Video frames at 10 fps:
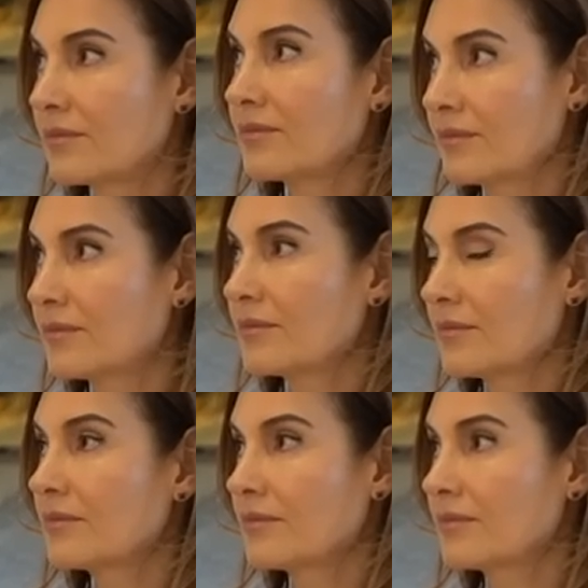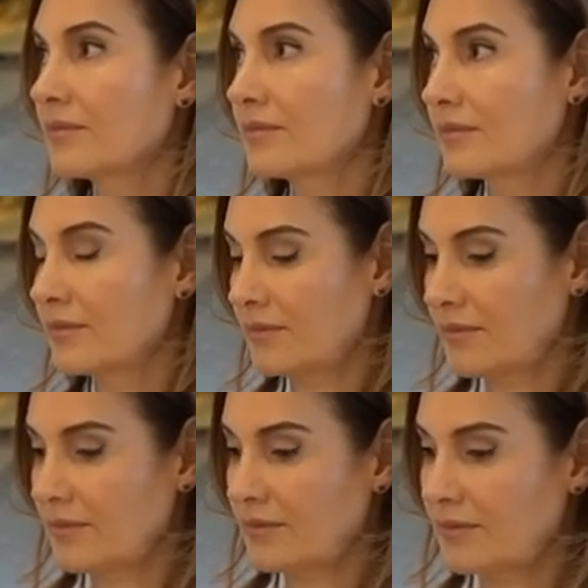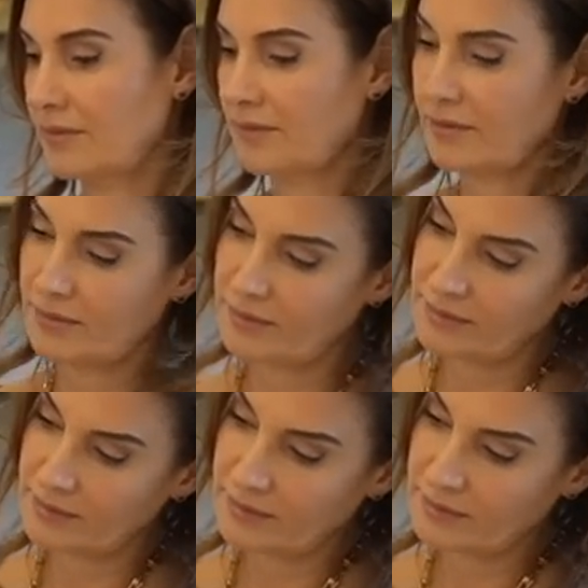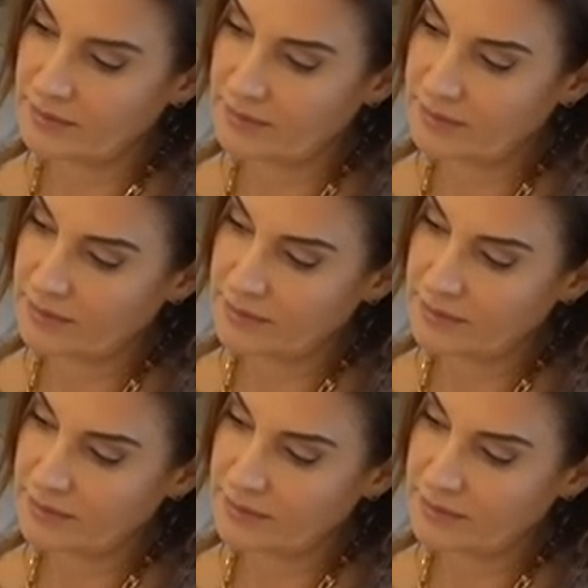No words are spoken by the person on screen.